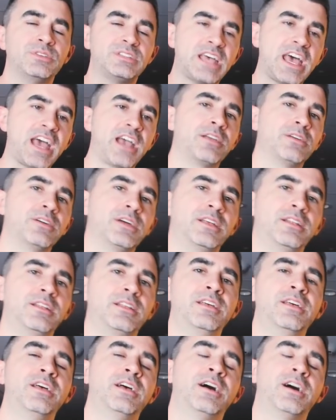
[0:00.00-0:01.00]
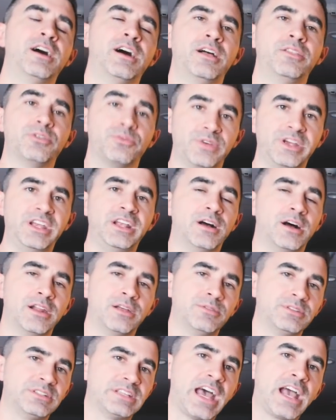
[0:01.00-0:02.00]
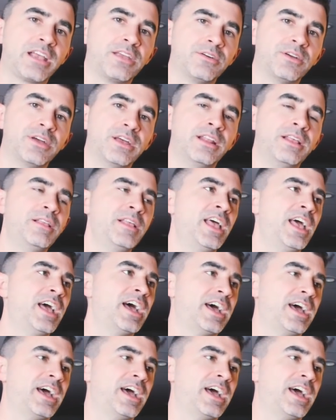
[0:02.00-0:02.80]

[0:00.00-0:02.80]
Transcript: was accurate, the read on it was accurate,